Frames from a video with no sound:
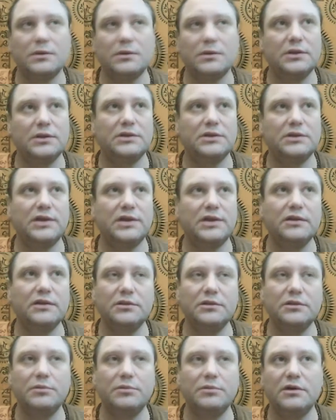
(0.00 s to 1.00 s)
telling
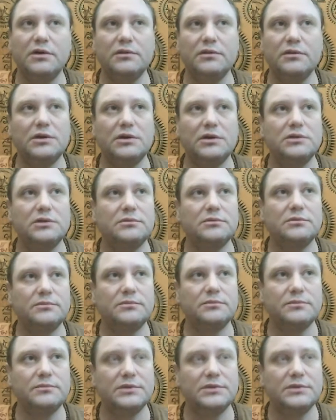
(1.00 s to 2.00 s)
about that,
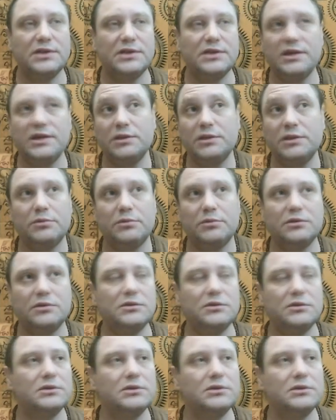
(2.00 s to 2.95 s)
saying about that.